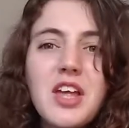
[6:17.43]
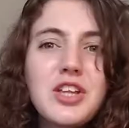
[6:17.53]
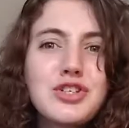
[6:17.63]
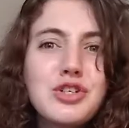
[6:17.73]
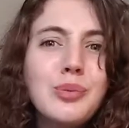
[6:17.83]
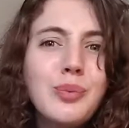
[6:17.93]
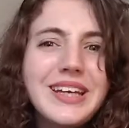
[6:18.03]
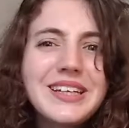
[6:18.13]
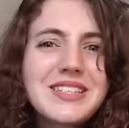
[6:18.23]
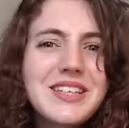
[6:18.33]
2
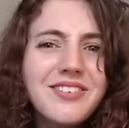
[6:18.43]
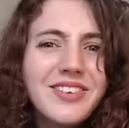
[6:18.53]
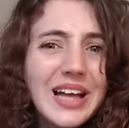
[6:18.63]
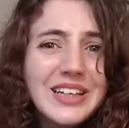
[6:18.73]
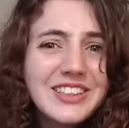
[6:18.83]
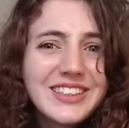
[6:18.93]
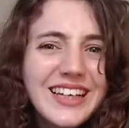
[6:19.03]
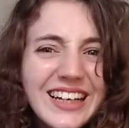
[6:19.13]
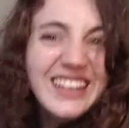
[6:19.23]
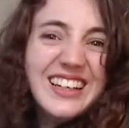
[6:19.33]
weeks of lunch
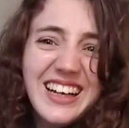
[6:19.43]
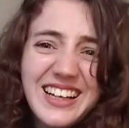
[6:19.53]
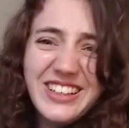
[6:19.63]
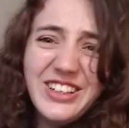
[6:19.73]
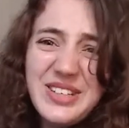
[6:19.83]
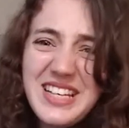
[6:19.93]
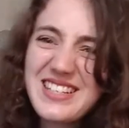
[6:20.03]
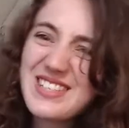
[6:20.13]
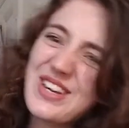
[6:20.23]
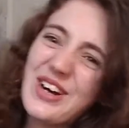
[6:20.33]
at uni,
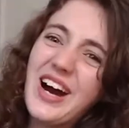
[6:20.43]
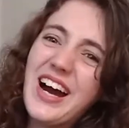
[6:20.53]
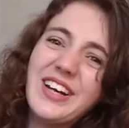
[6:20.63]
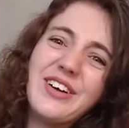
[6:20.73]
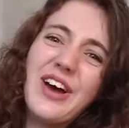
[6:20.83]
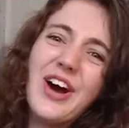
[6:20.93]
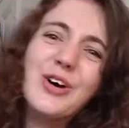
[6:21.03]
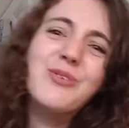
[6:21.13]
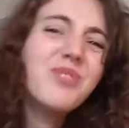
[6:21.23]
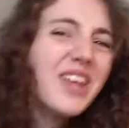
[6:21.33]
so I don't
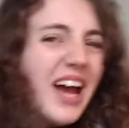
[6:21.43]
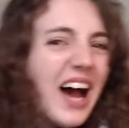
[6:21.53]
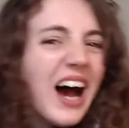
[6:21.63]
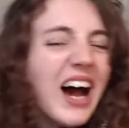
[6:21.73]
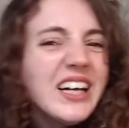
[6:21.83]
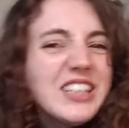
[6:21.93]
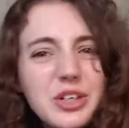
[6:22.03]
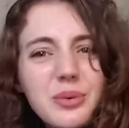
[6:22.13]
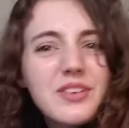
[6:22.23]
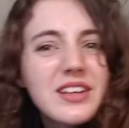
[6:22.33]
know. I
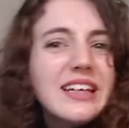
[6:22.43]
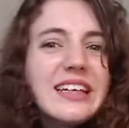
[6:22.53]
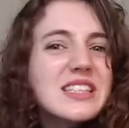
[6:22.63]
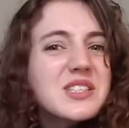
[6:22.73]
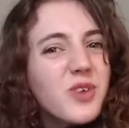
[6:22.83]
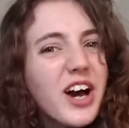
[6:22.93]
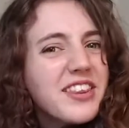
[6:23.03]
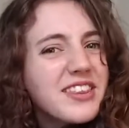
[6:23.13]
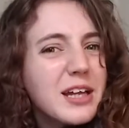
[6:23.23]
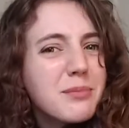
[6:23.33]
don't think it's
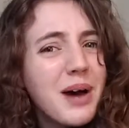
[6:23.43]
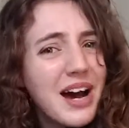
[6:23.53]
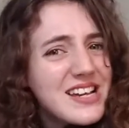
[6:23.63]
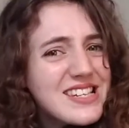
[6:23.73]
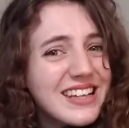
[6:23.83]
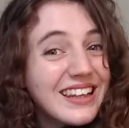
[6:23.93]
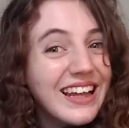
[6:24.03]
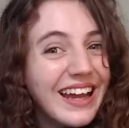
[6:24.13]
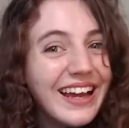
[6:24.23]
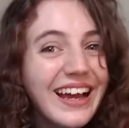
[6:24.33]
worth it,
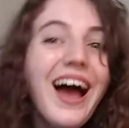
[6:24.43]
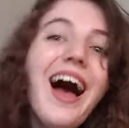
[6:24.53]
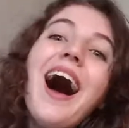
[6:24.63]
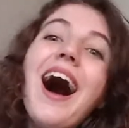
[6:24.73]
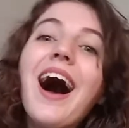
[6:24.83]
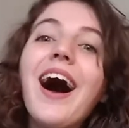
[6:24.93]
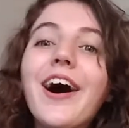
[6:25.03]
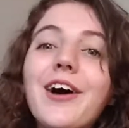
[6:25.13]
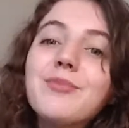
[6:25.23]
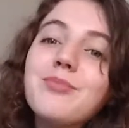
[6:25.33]
personally.
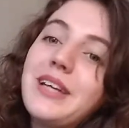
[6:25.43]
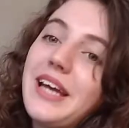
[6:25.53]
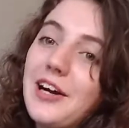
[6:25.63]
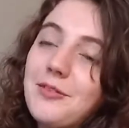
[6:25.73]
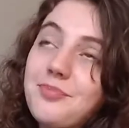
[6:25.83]
But yeah,